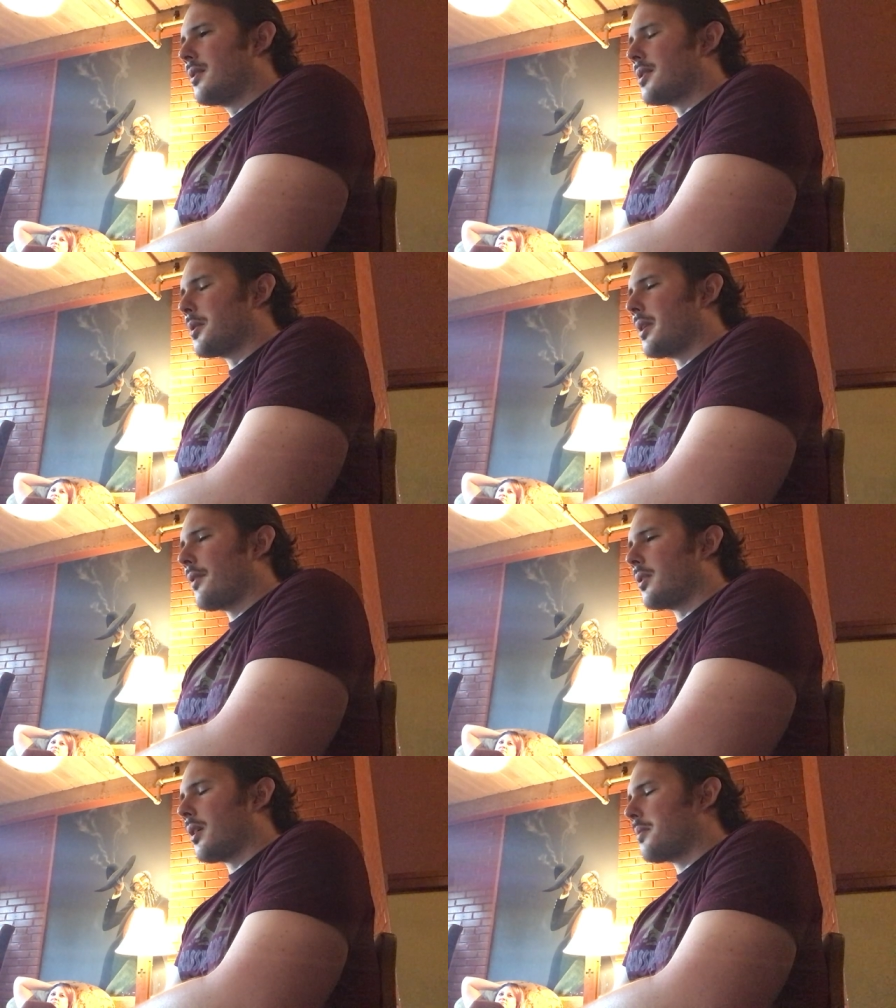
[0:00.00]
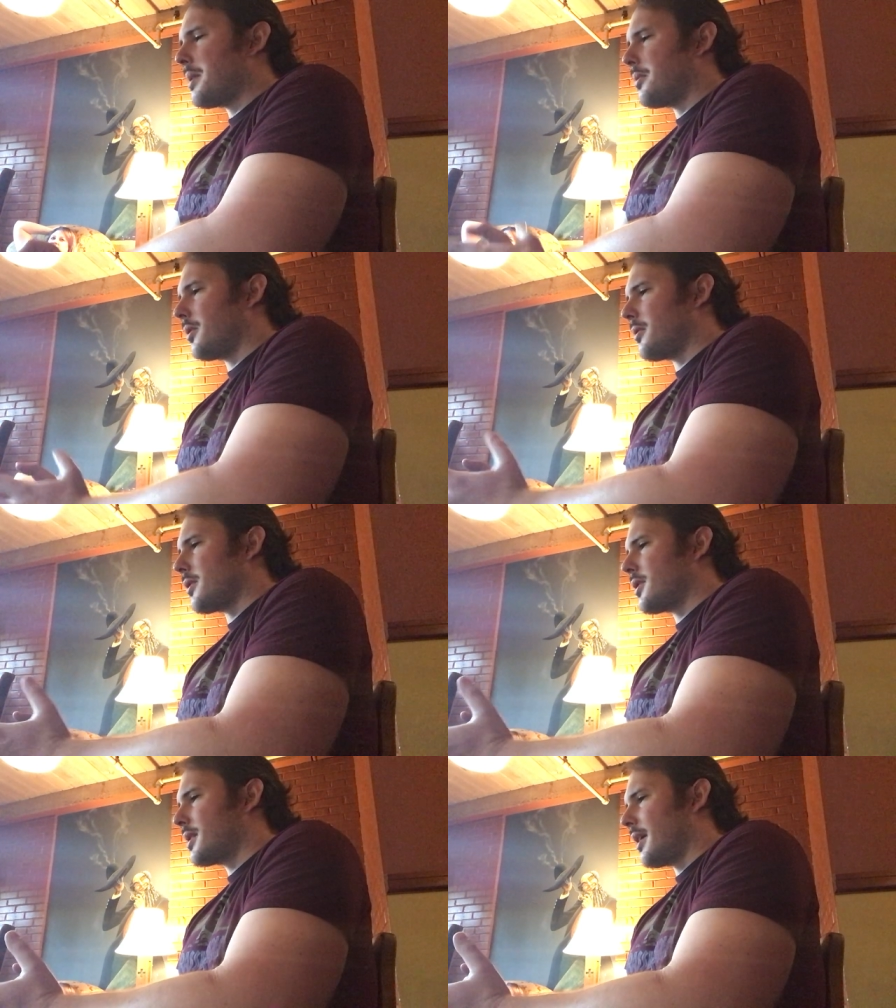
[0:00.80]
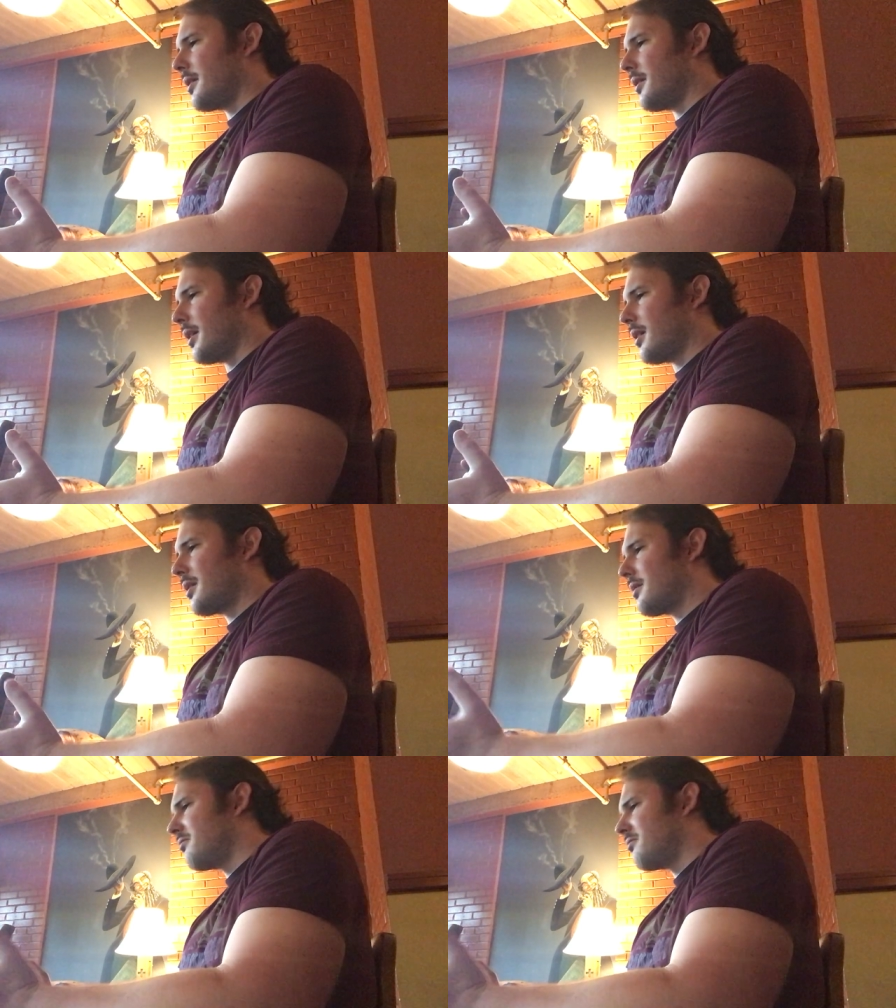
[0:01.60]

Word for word: So we have a lot of people who are just kind of like,